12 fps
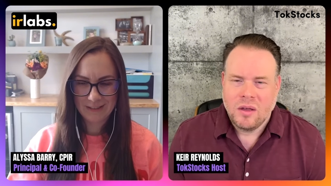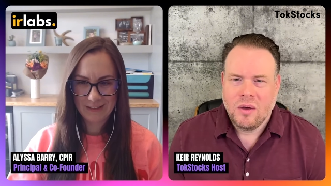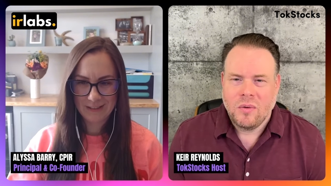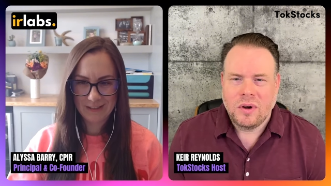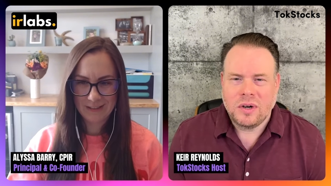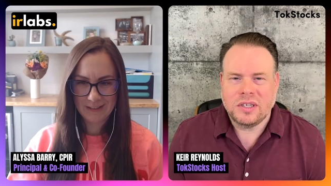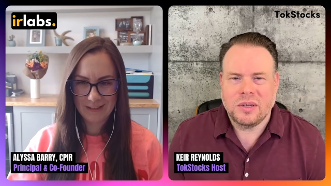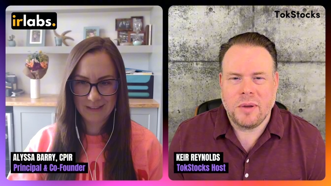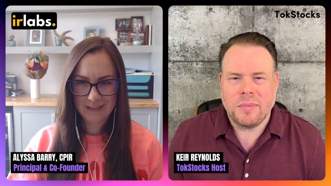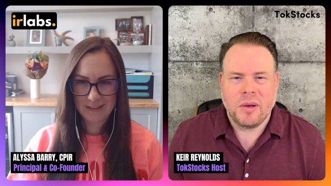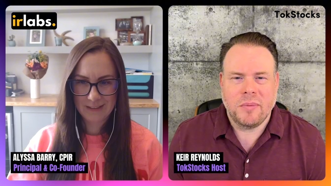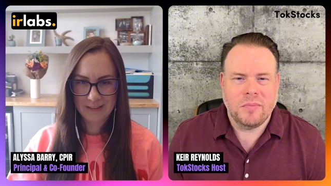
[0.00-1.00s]
Speaker 1: what are some
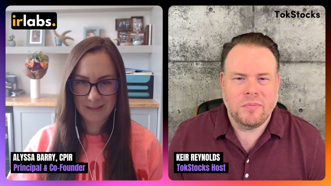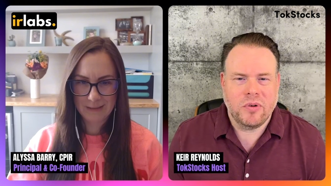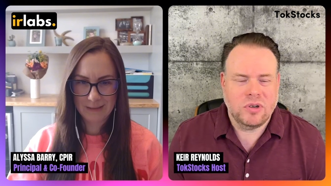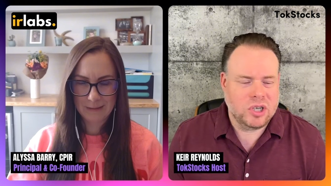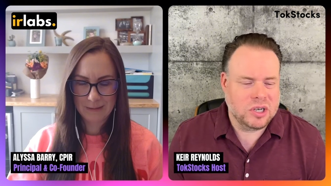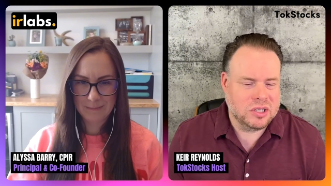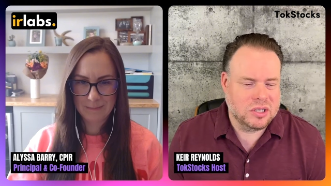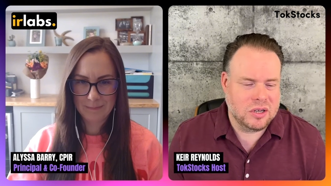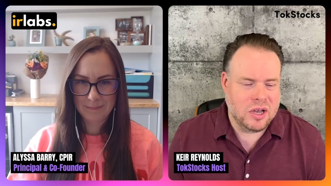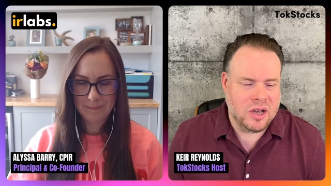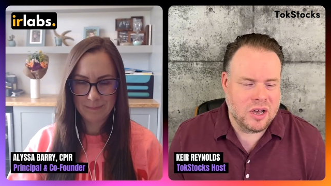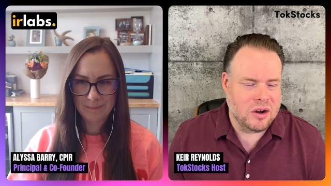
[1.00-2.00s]
upcoming projects
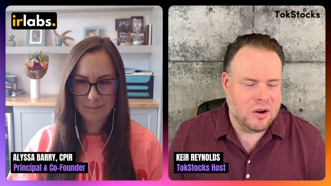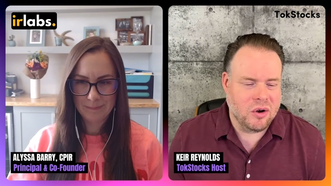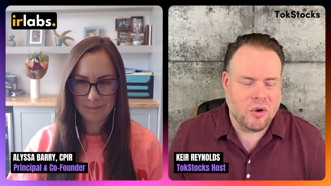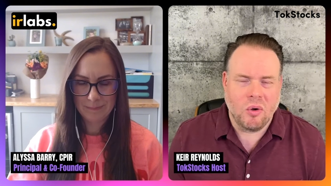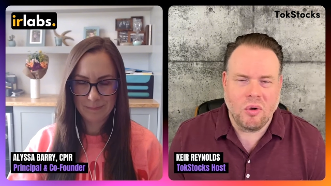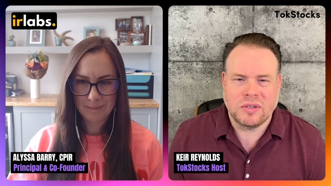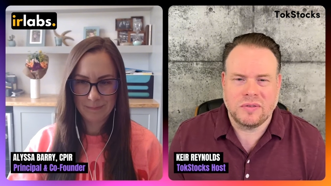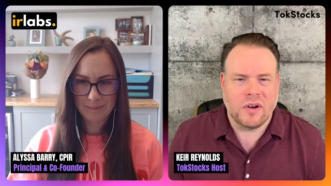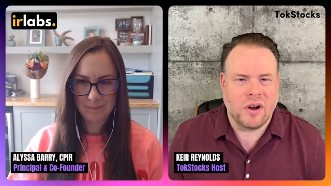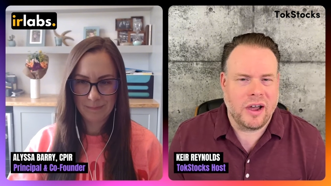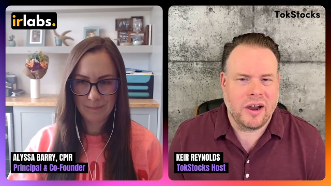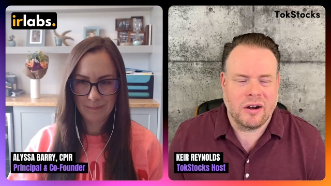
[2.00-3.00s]
uh, or goals for
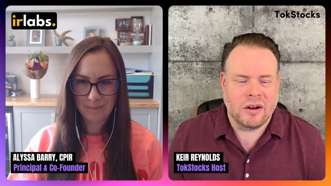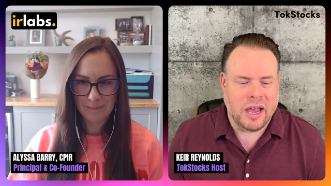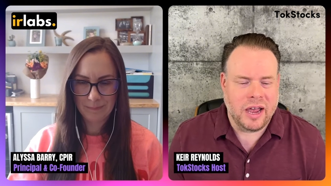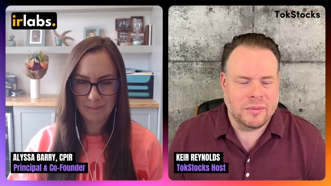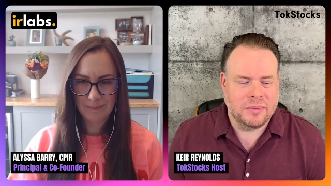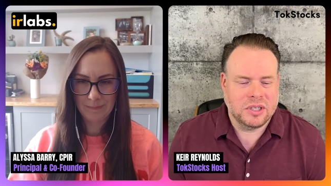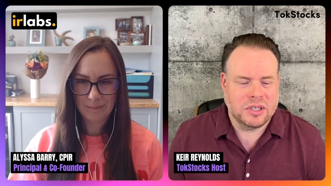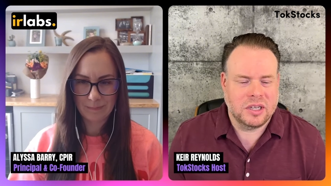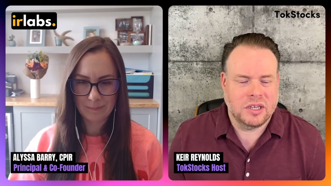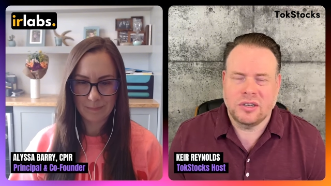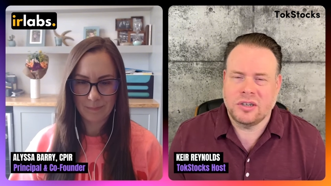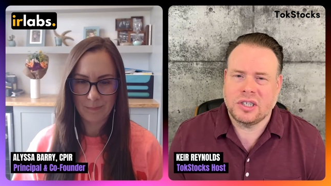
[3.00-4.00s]
IR Labs that
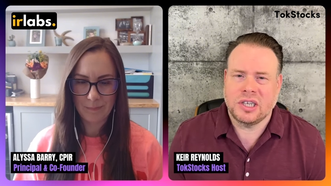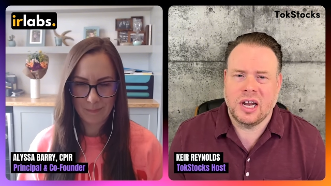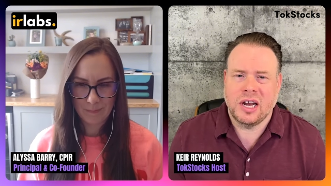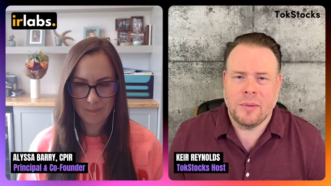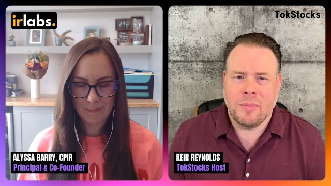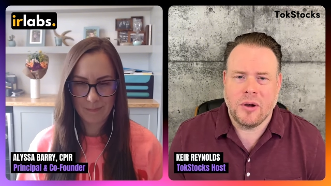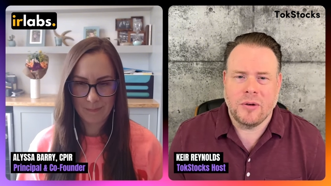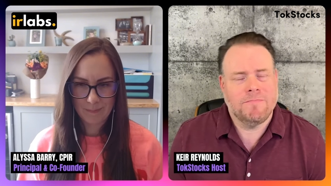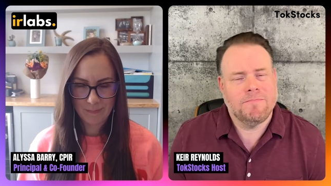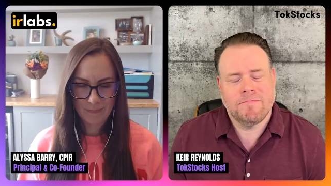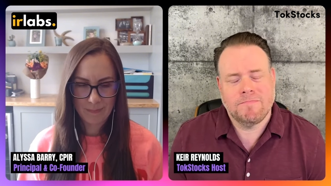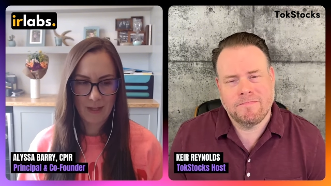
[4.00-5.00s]
you're excited about?
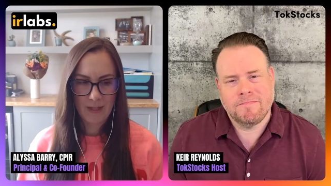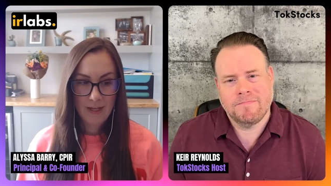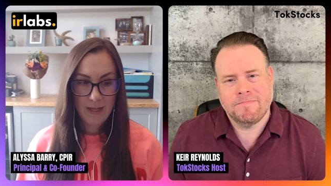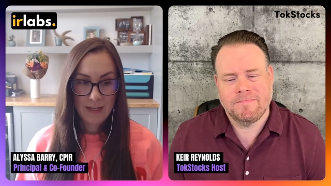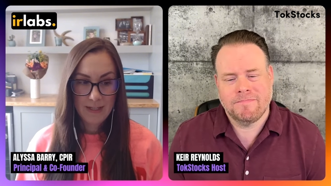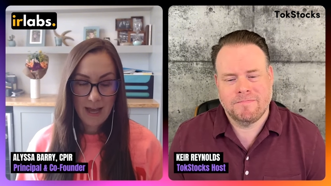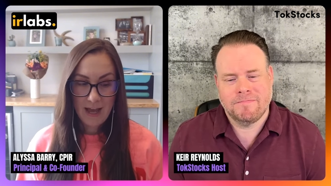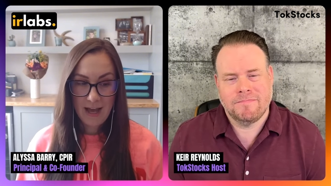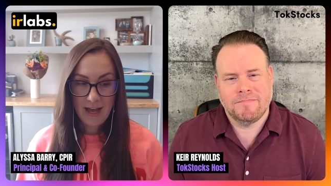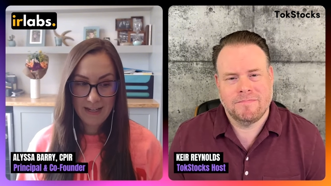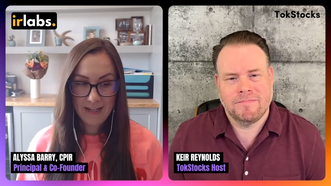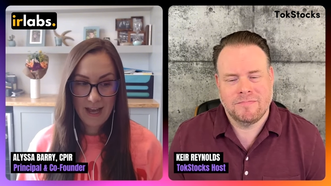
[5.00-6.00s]
Speaker 2: Yeah,
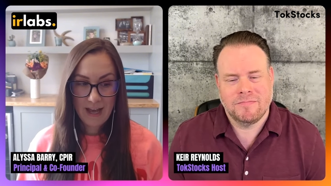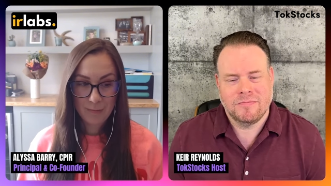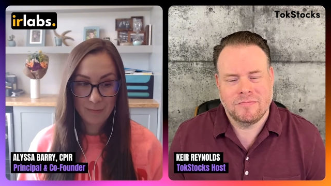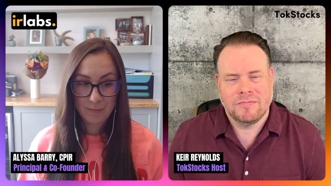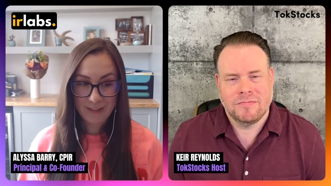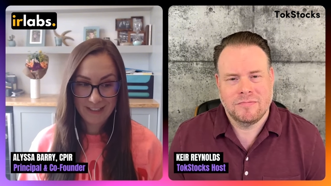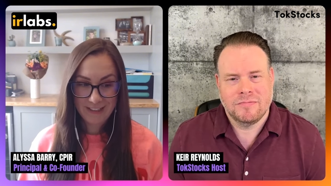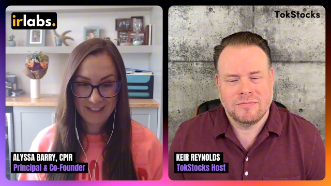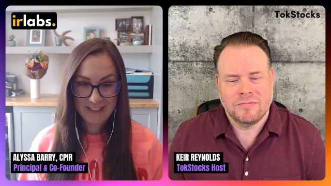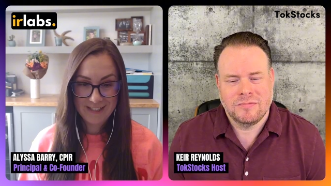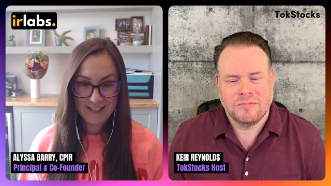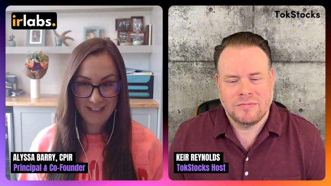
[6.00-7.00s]
I have
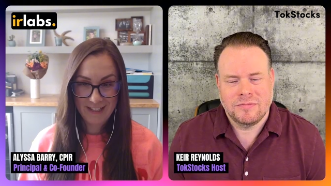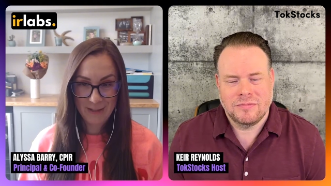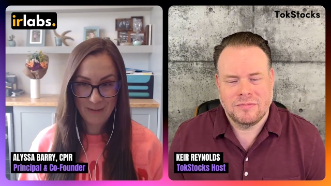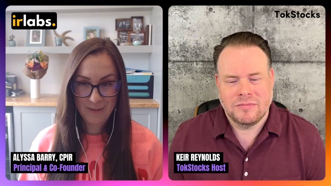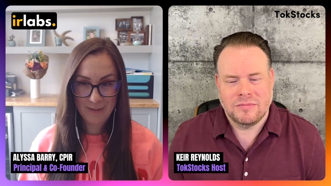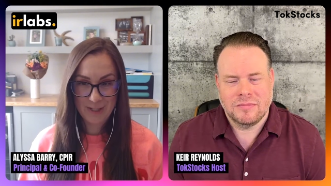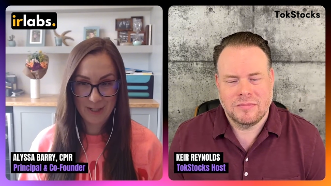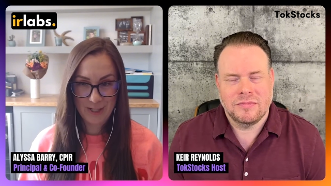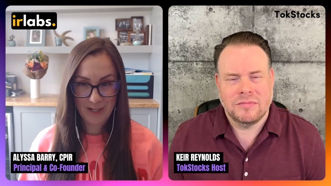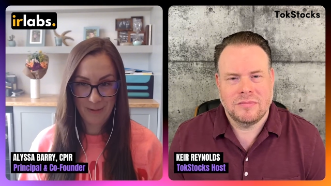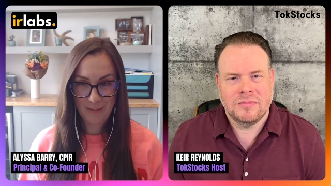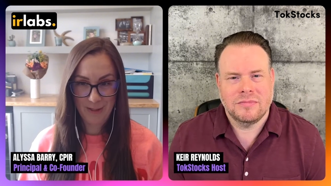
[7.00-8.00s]
really exciting news to
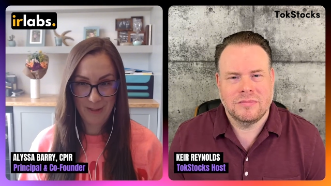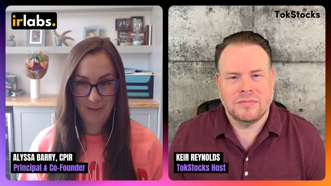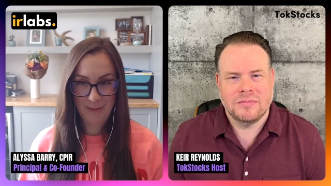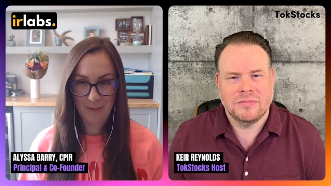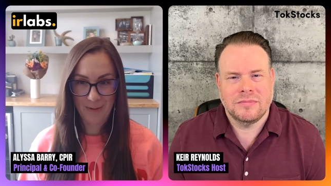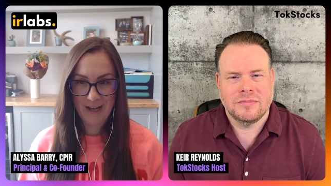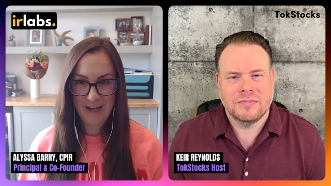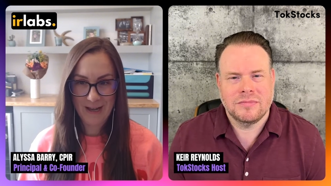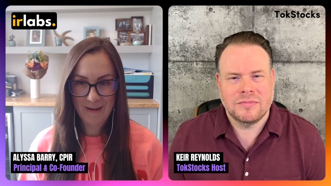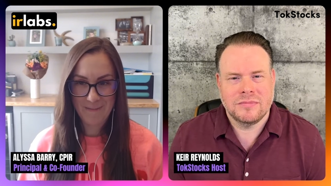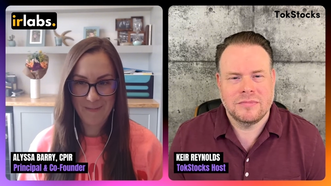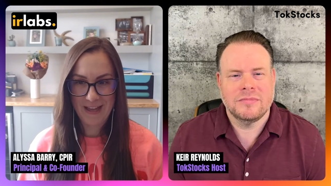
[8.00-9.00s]
share with you,
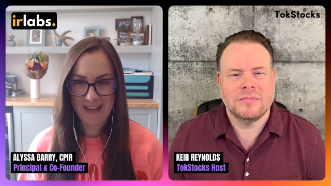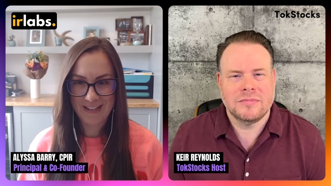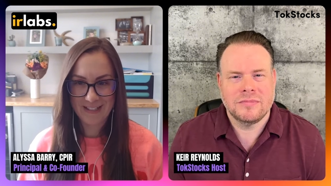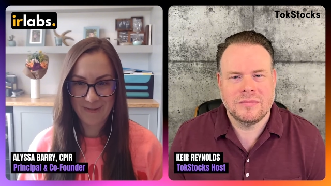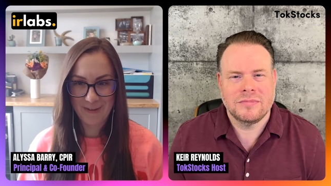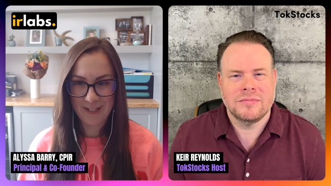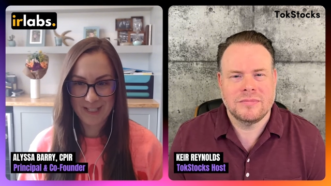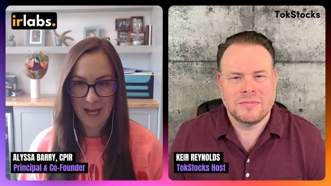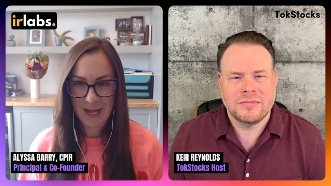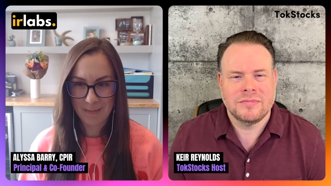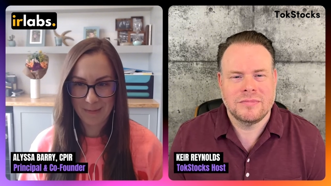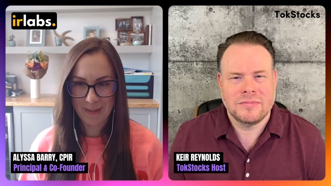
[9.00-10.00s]
um, and it's very
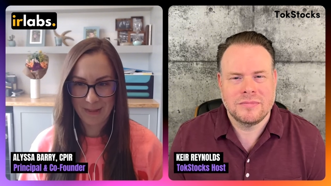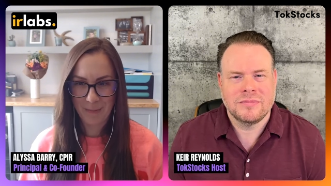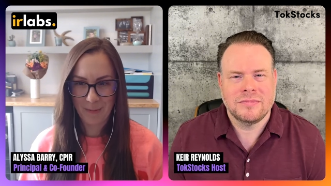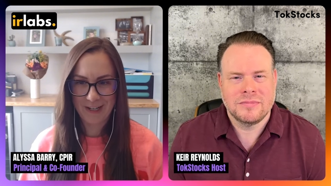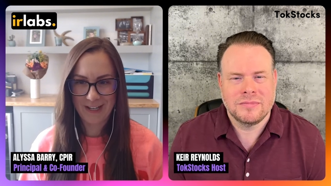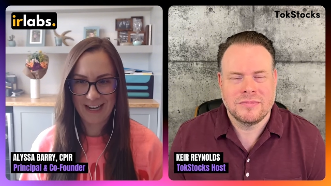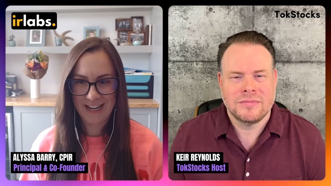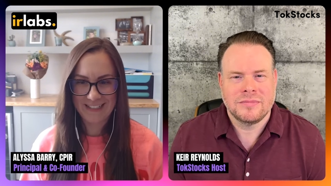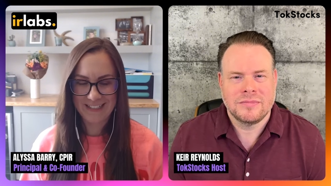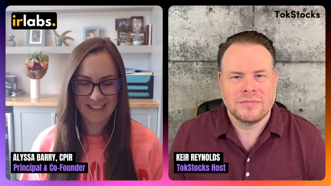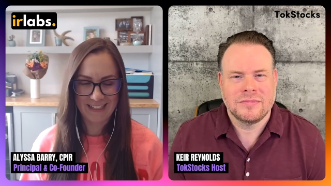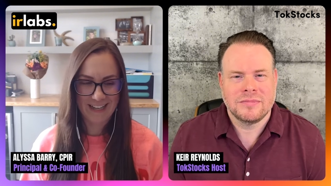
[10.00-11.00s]
timely that we're
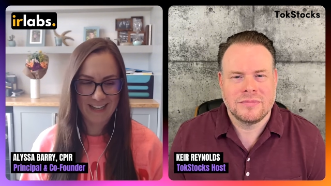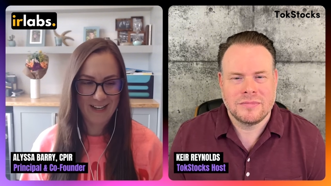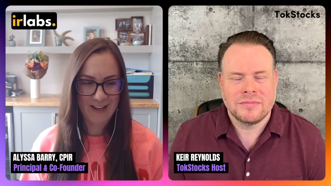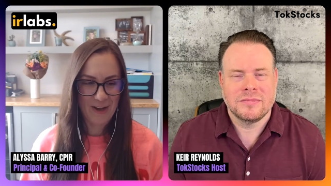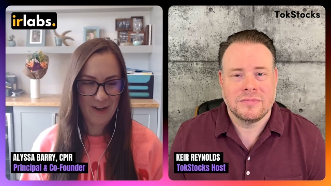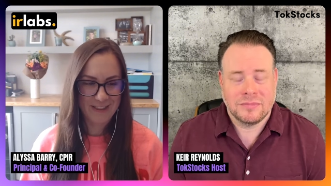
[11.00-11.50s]
connecting uh,